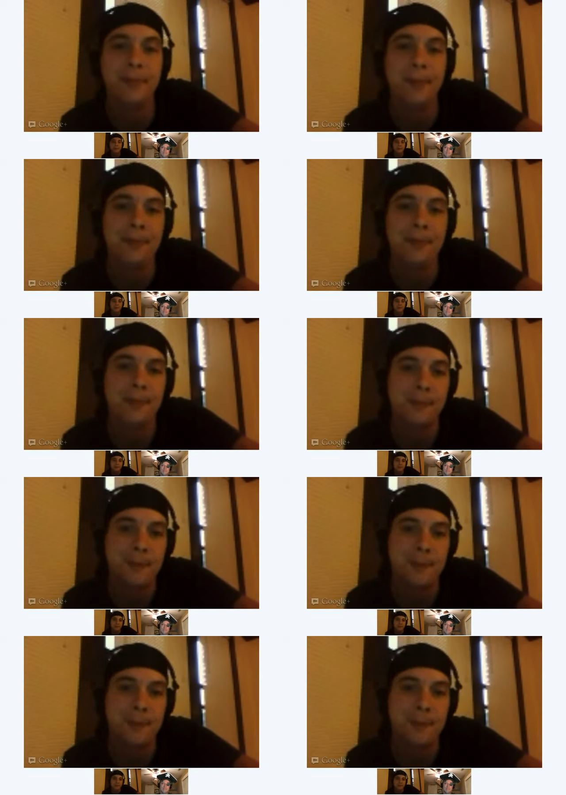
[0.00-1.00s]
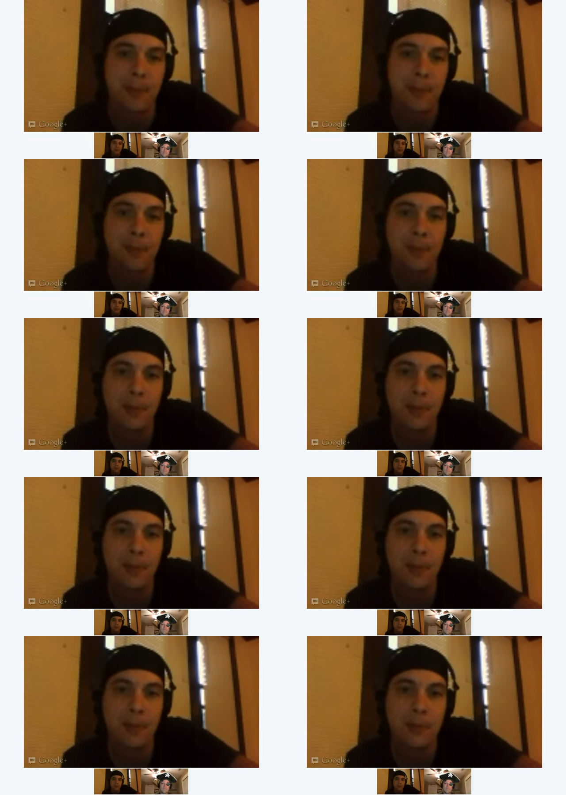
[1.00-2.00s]

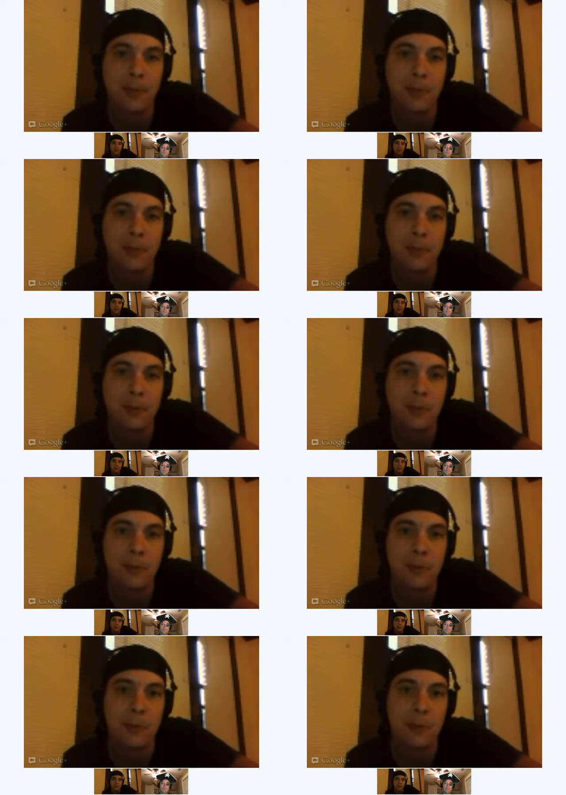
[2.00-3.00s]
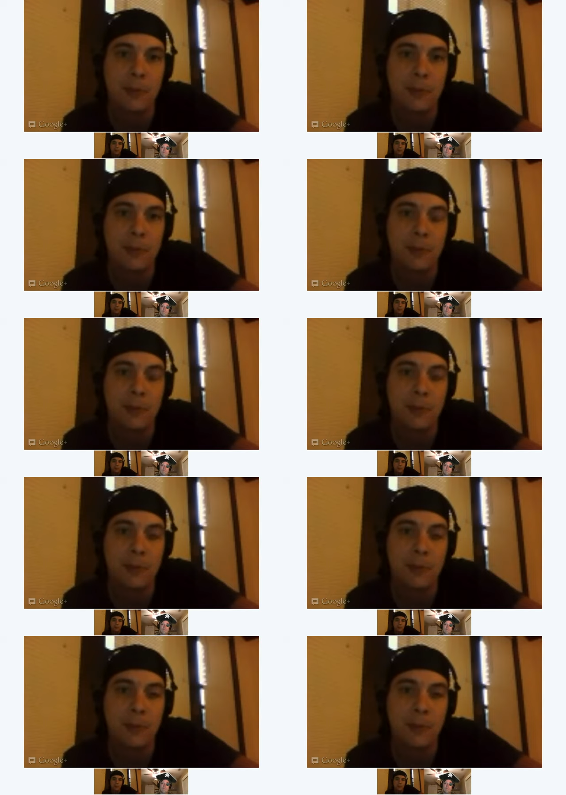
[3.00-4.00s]

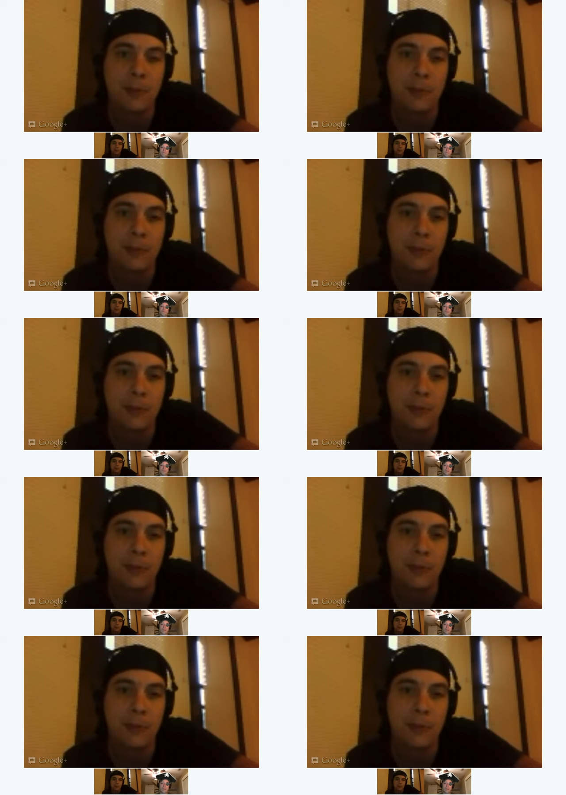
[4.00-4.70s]
Nothing is said.